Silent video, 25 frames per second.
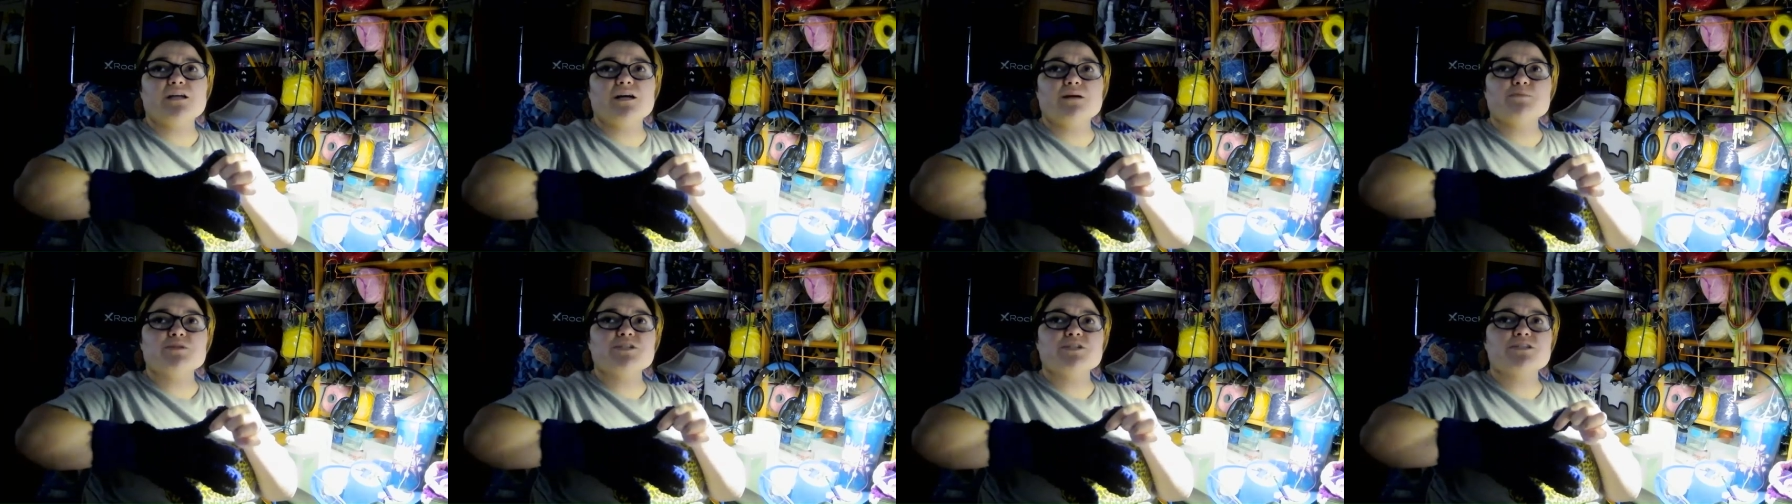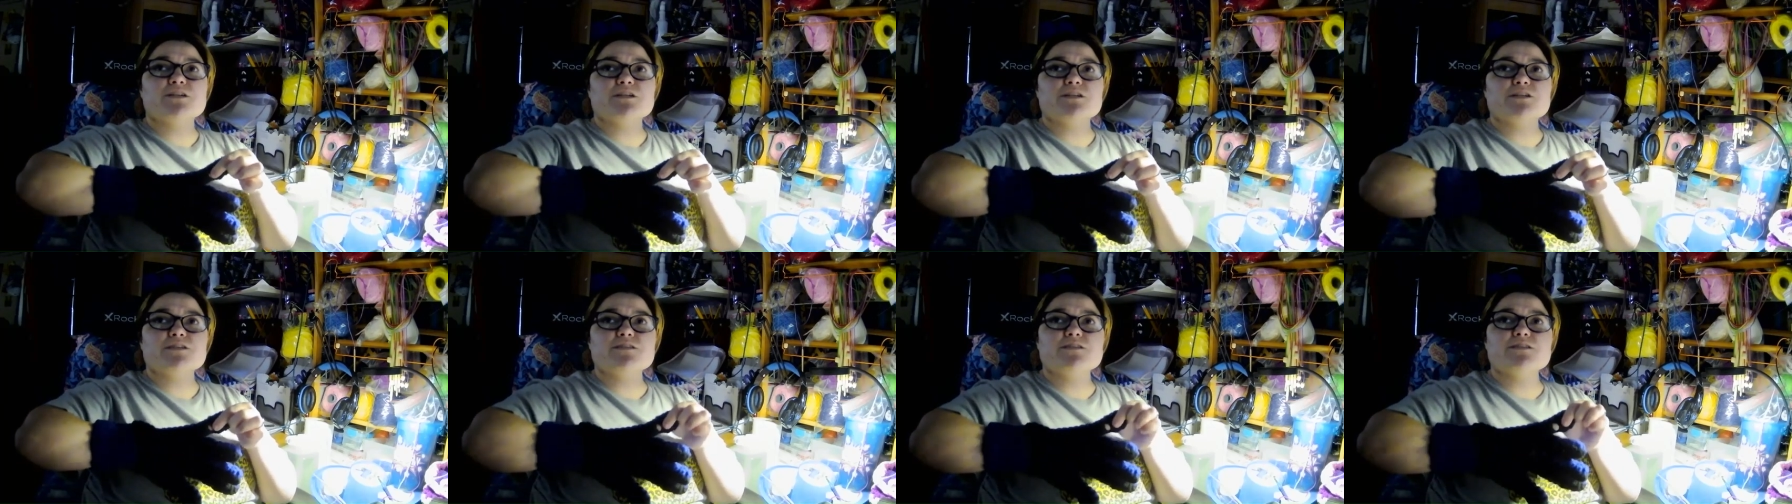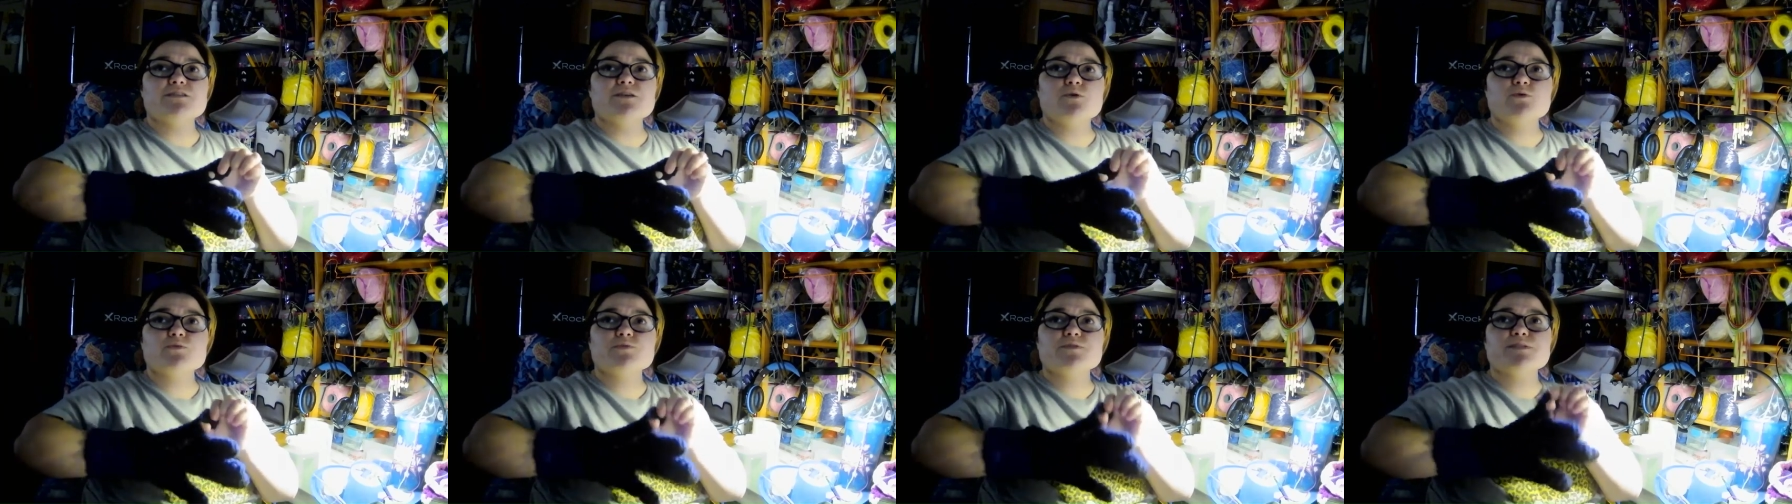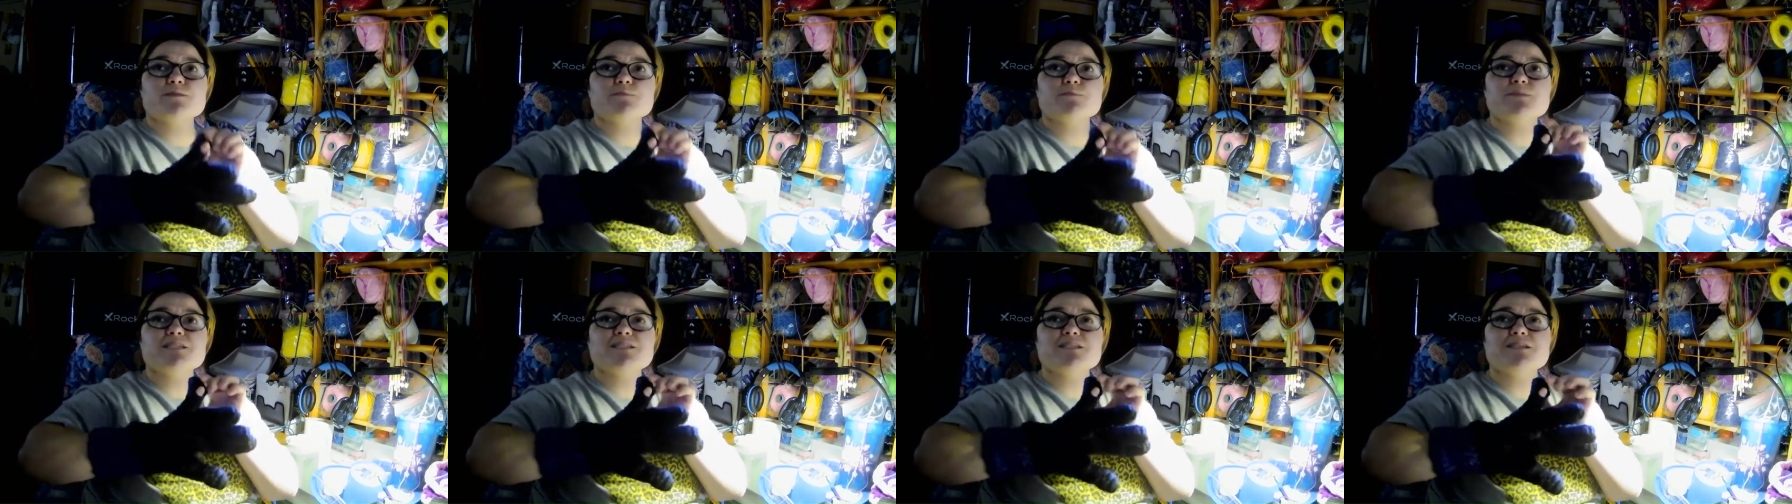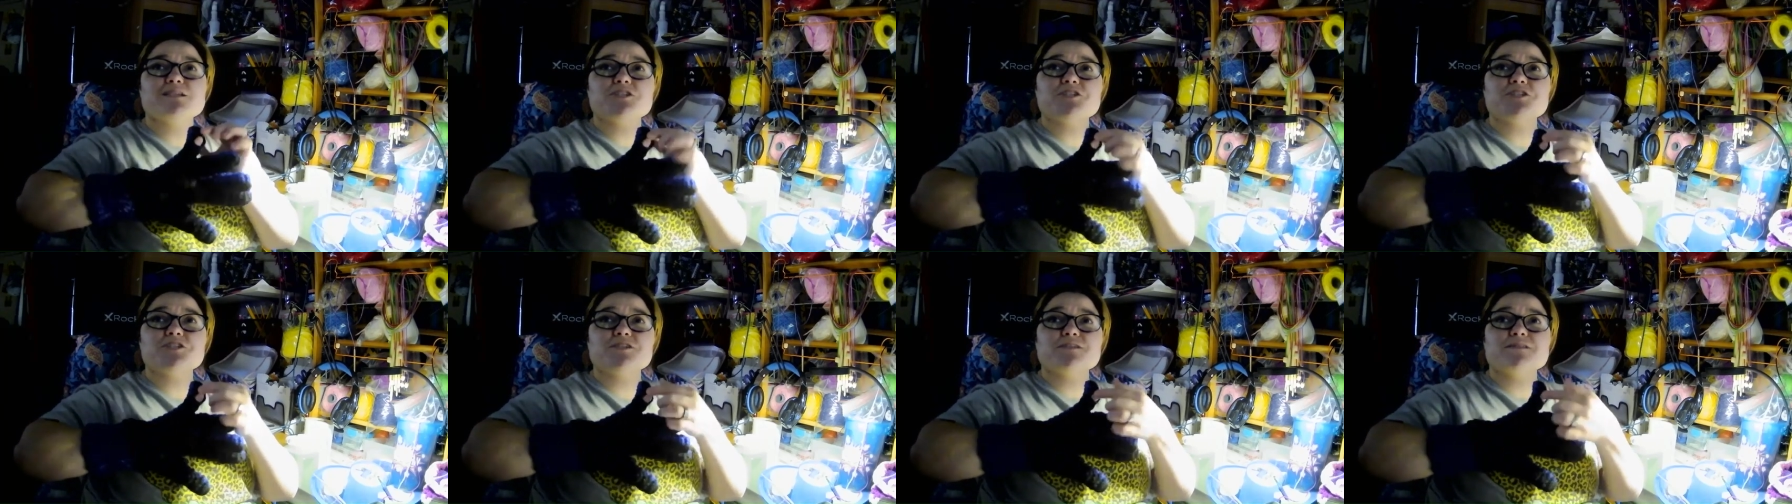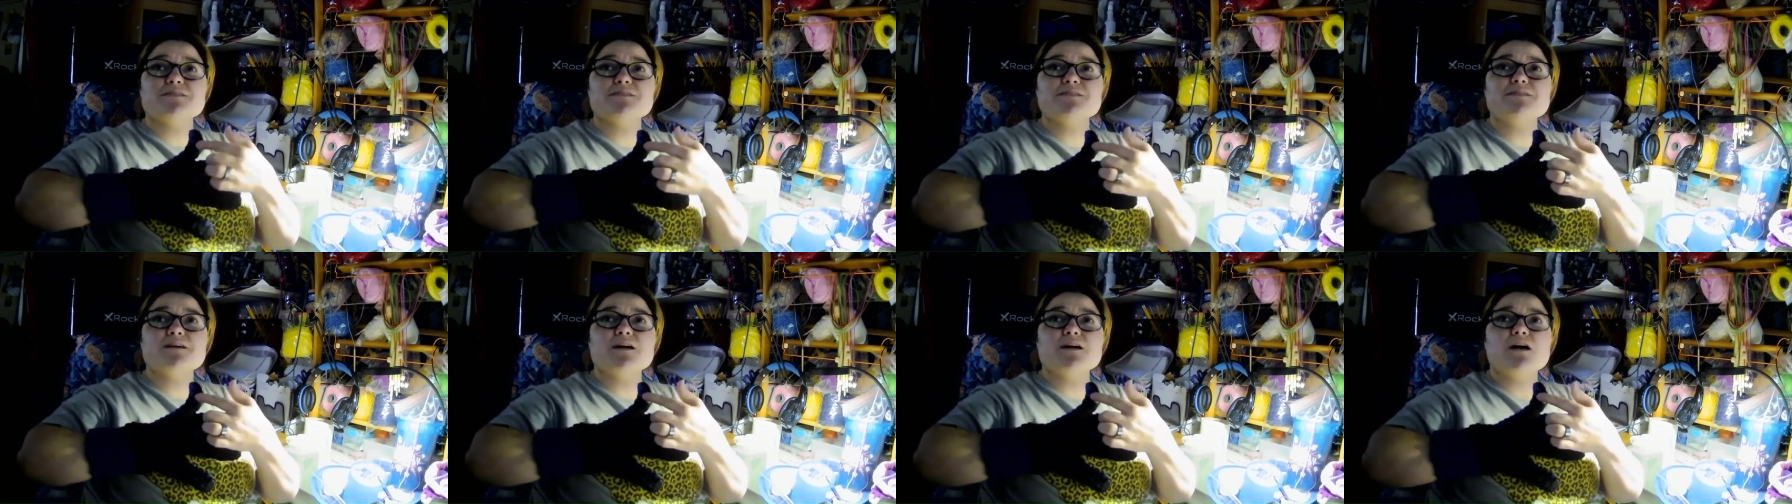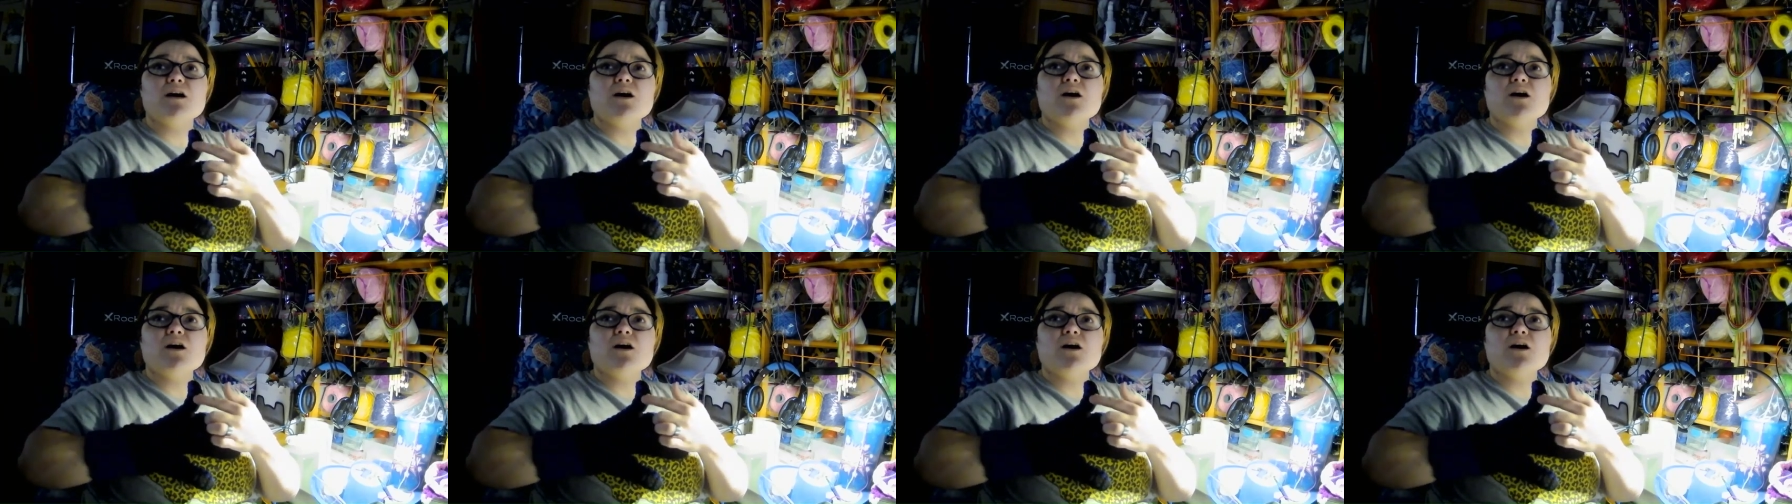I'm just going to sew some stitches